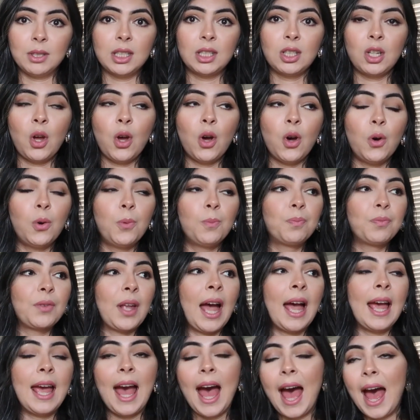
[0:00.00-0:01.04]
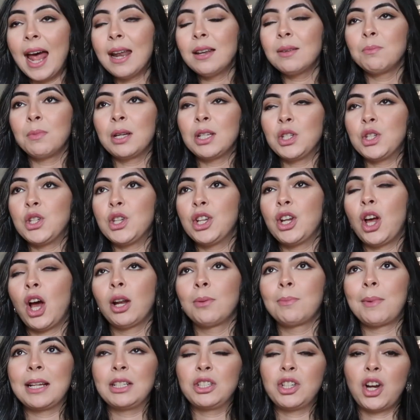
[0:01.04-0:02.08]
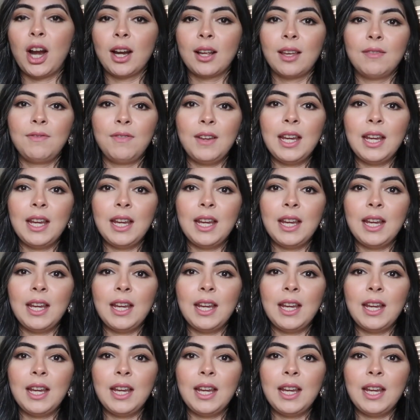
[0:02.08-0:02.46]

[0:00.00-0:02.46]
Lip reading: So I had mentioned on my Target